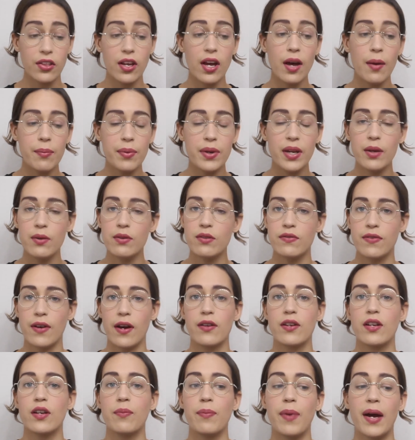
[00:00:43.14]
The company was
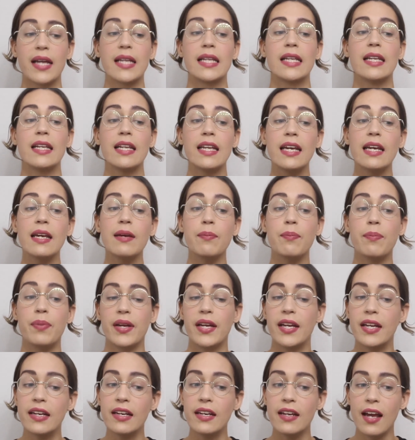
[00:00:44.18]
founded by Li
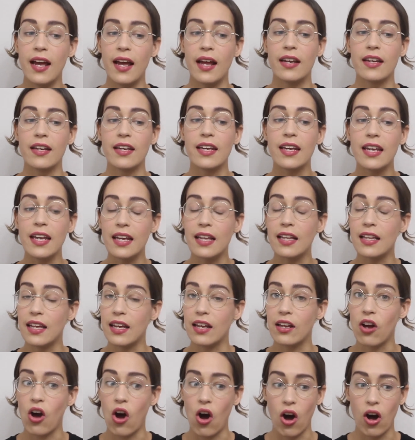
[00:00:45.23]
Bin and Qin
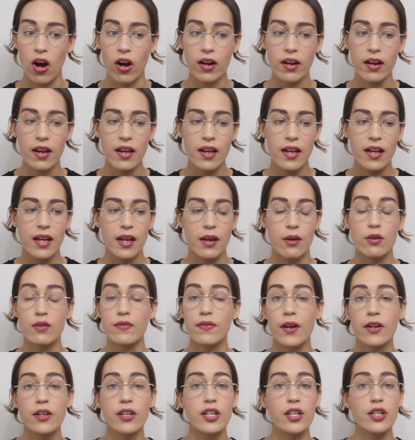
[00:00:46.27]
Lihong. It was
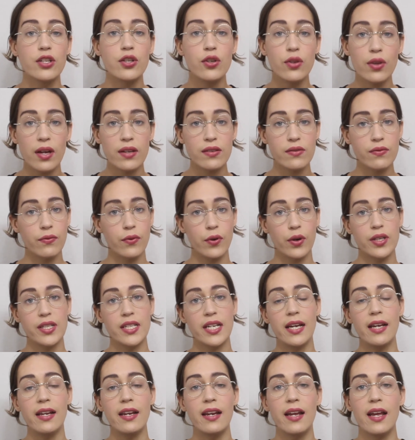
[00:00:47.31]
founded in
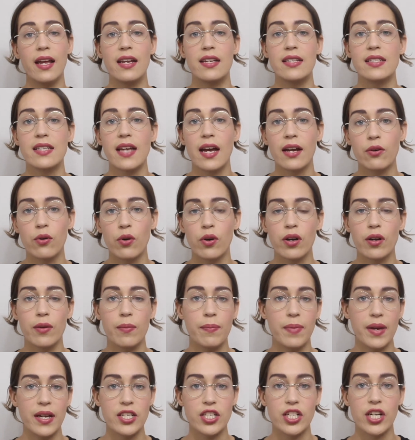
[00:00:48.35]
2014 and is headquartered in
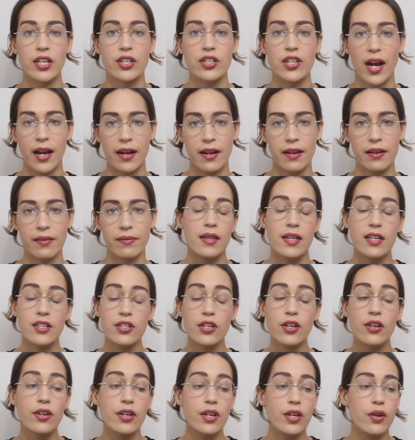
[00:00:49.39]
Beijing, China. This
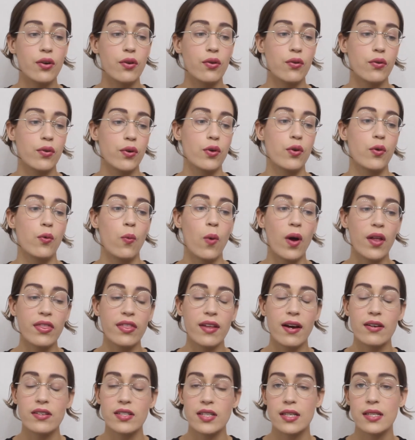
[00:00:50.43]
year, NIO grew
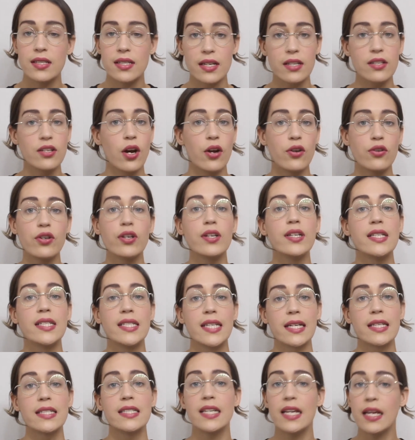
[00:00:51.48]

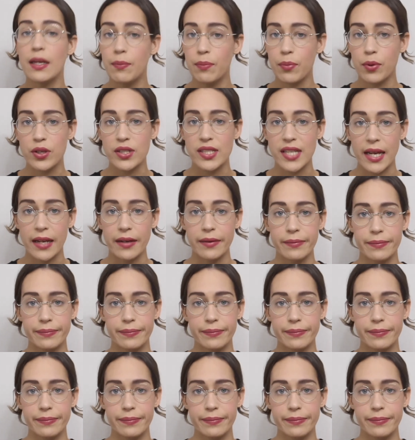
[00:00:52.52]
1,616%.